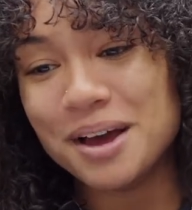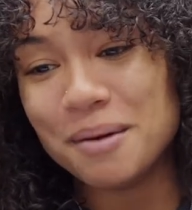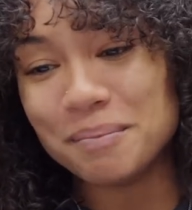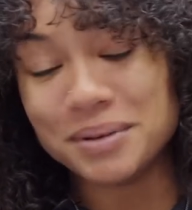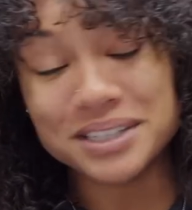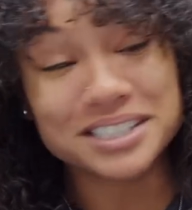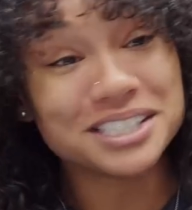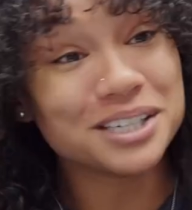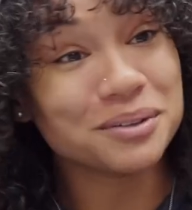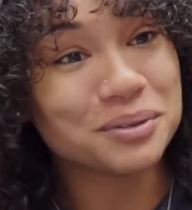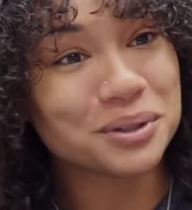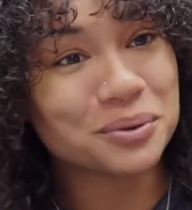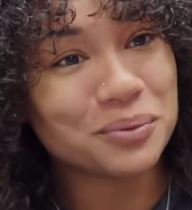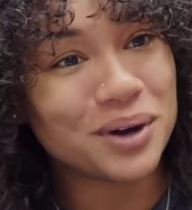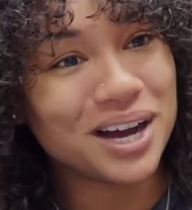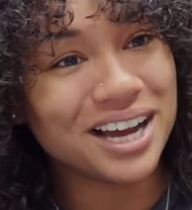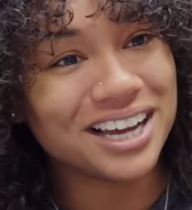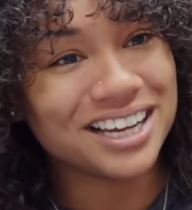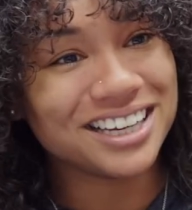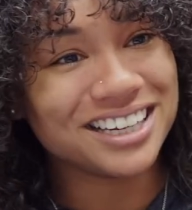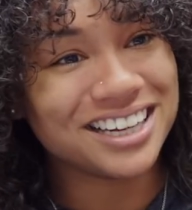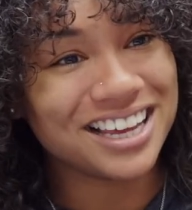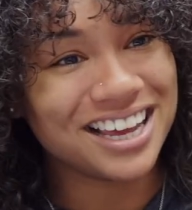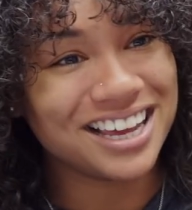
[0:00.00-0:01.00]
but sit with
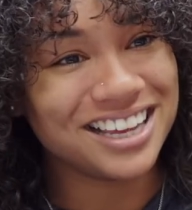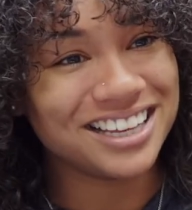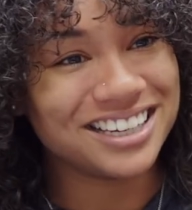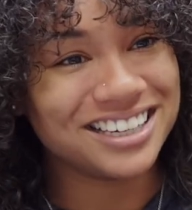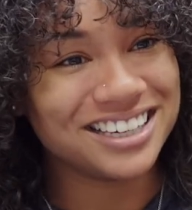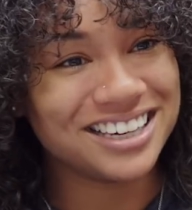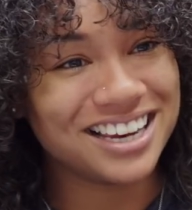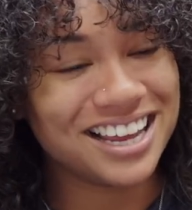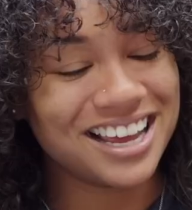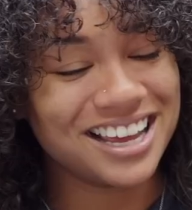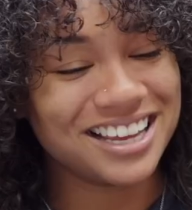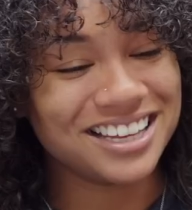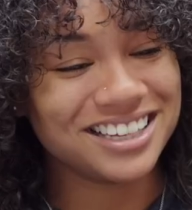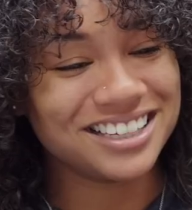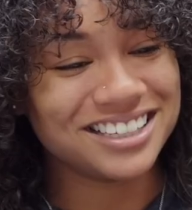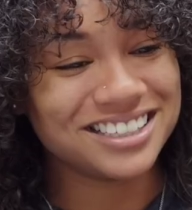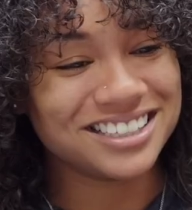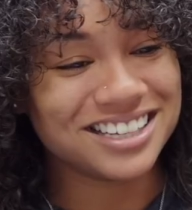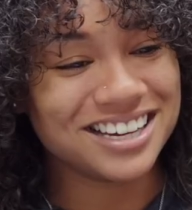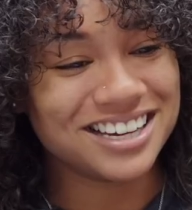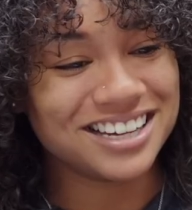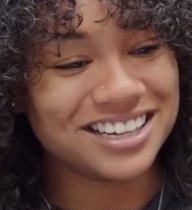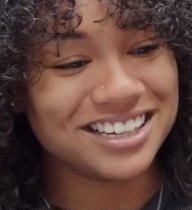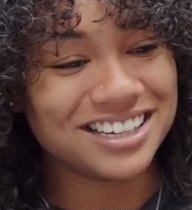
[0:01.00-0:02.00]
wine and
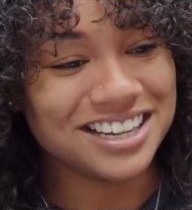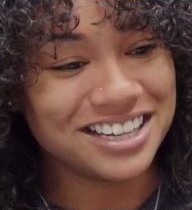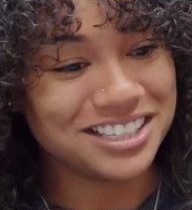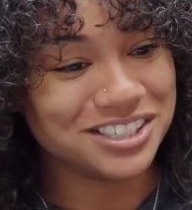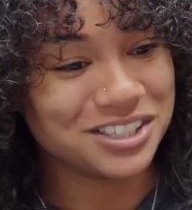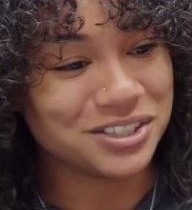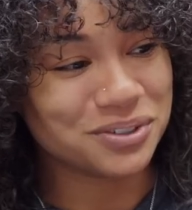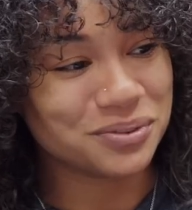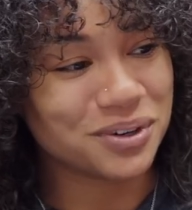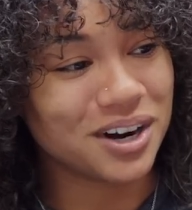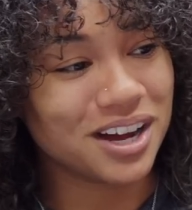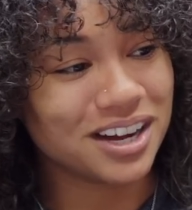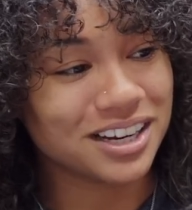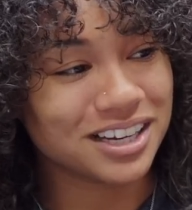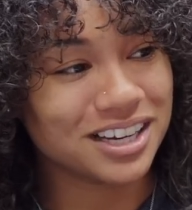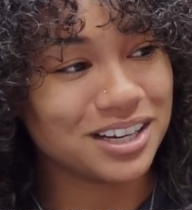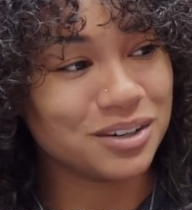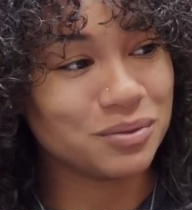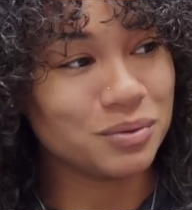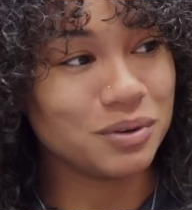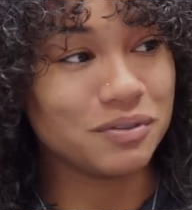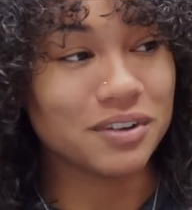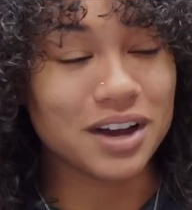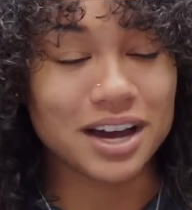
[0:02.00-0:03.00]
and uh, and Ciroc,
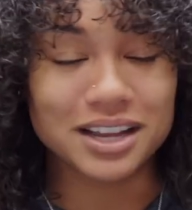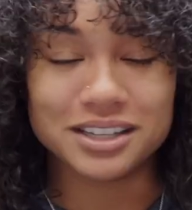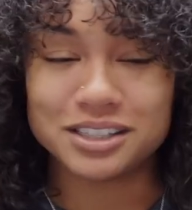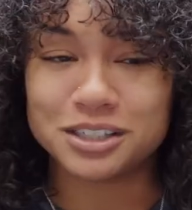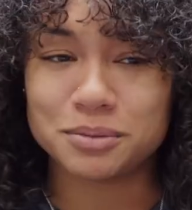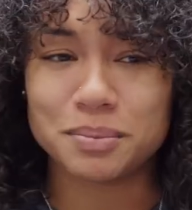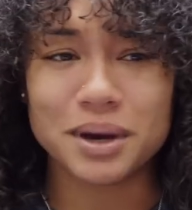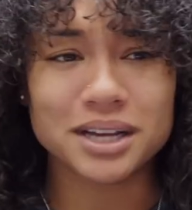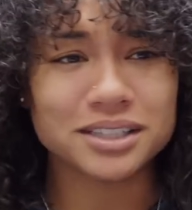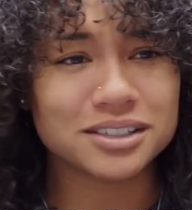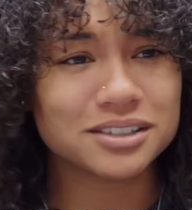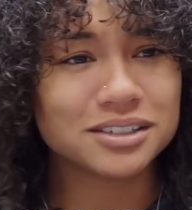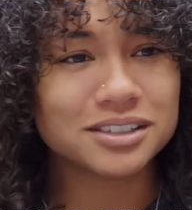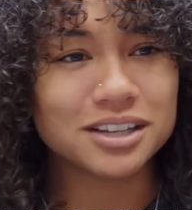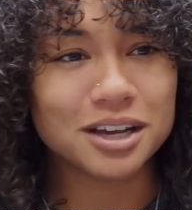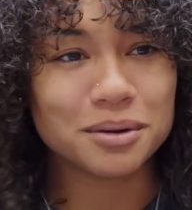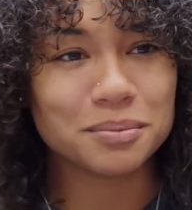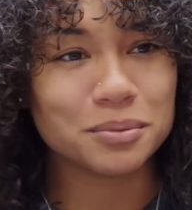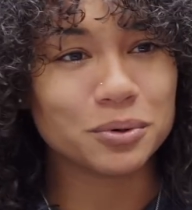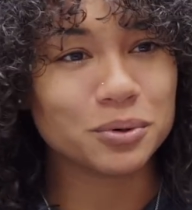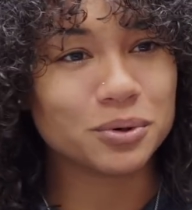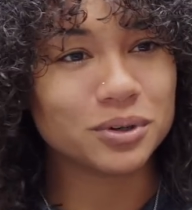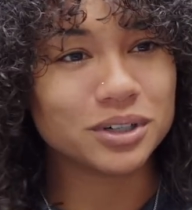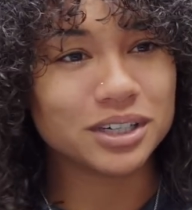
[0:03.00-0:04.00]
and we've gotten sponsors
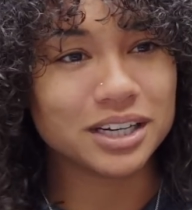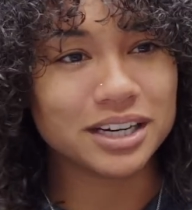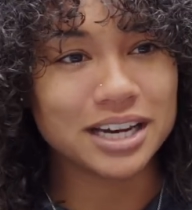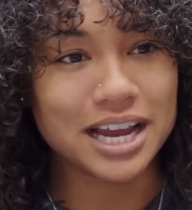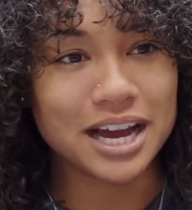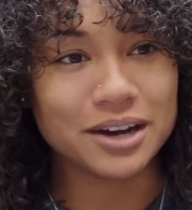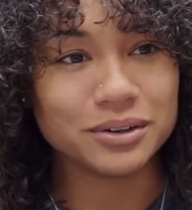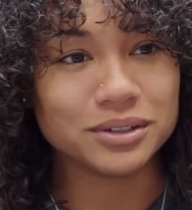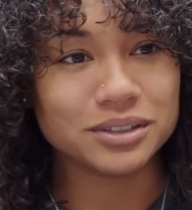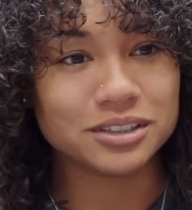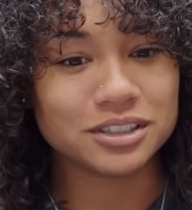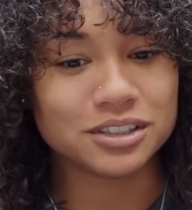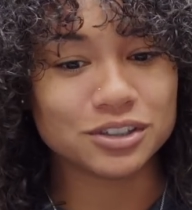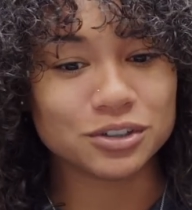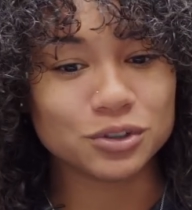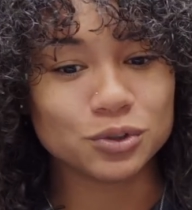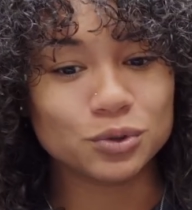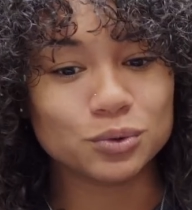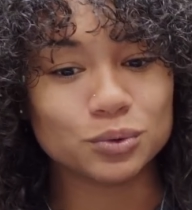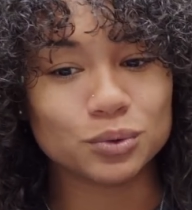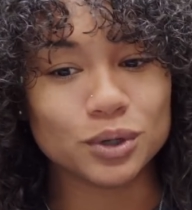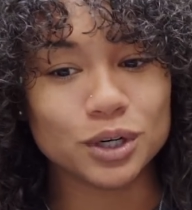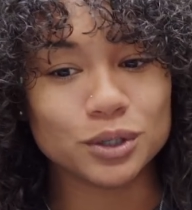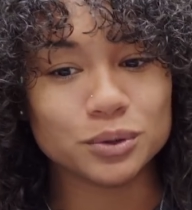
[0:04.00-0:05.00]
on board, and now it's just
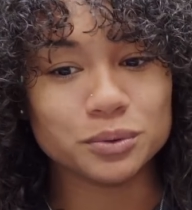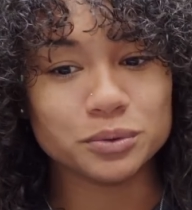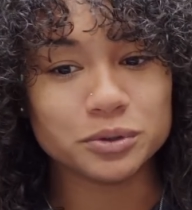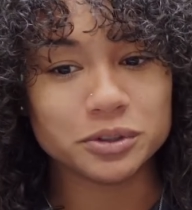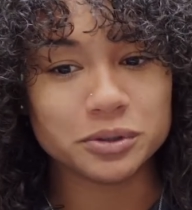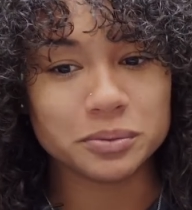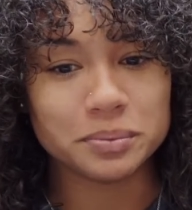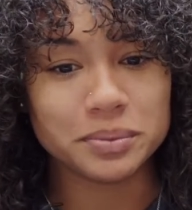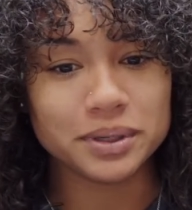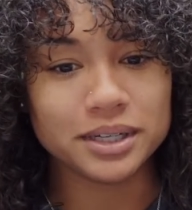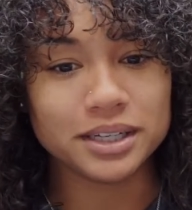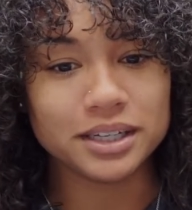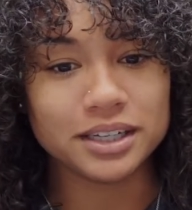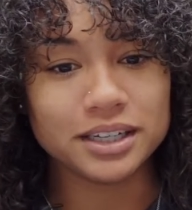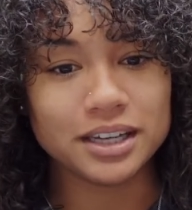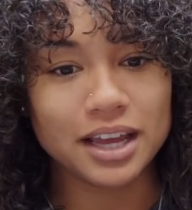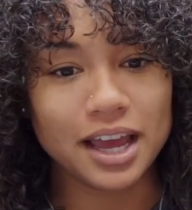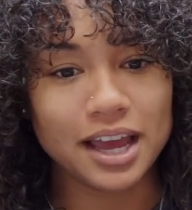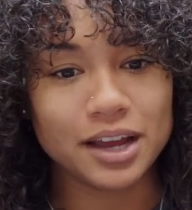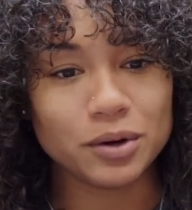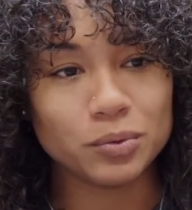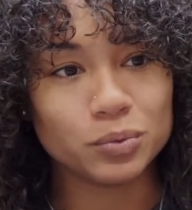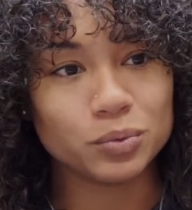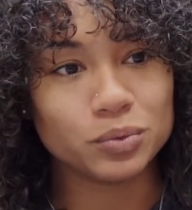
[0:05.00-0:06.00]
grown to be
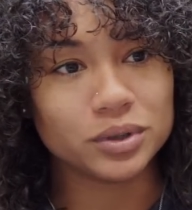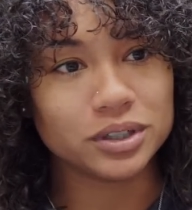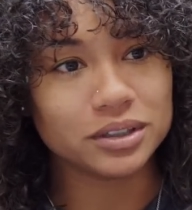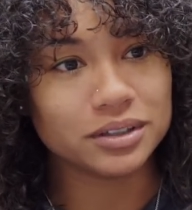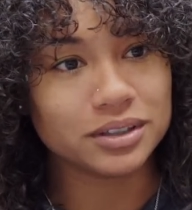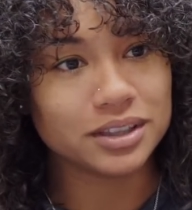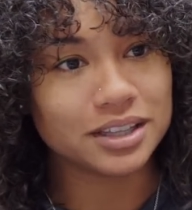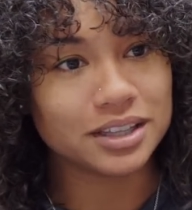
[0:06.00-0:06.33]
a real